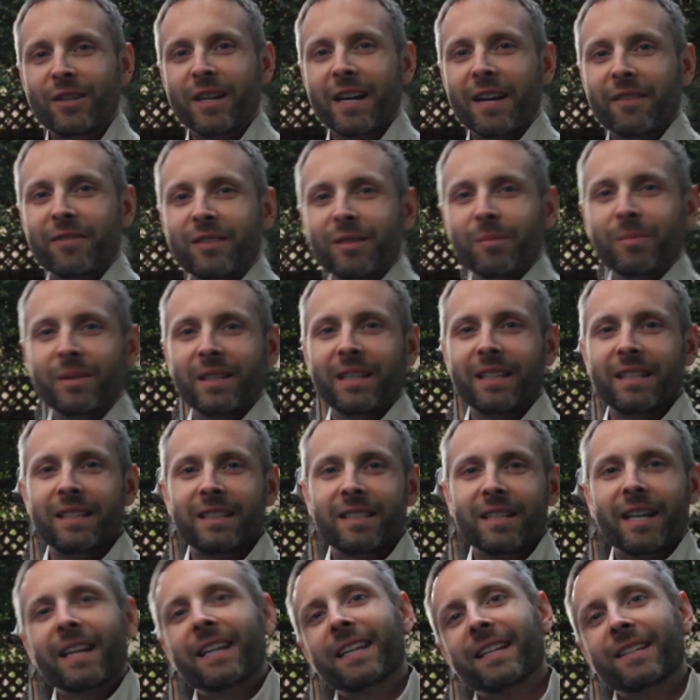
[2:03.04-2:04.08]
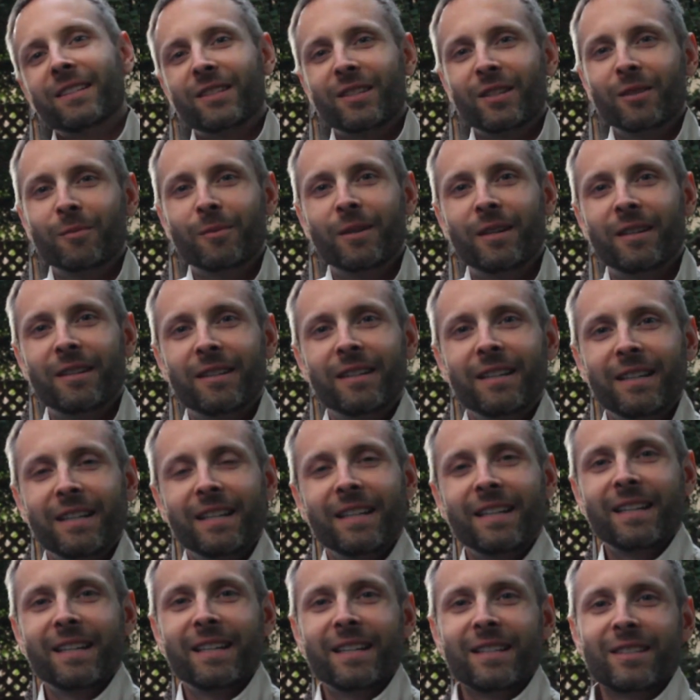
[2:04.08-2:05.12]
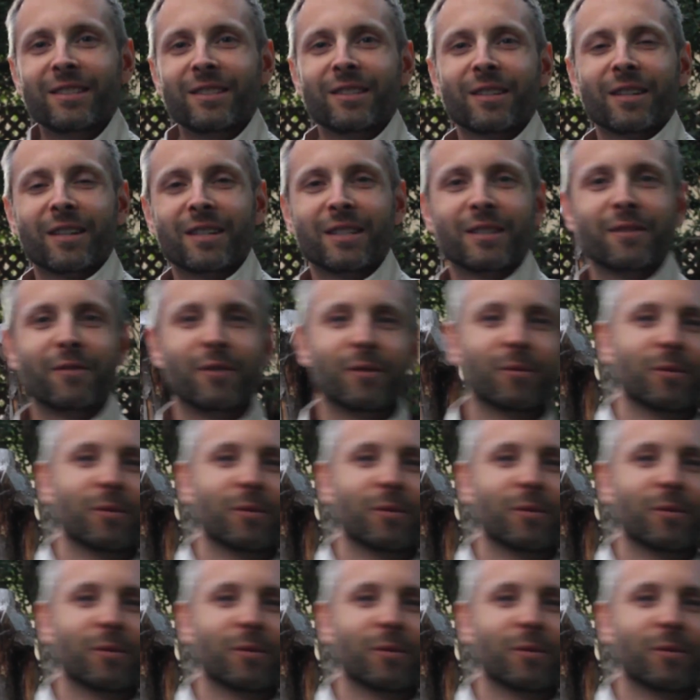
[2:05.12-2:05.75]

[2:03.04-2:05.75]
you have to be tied into the wall. So, because if you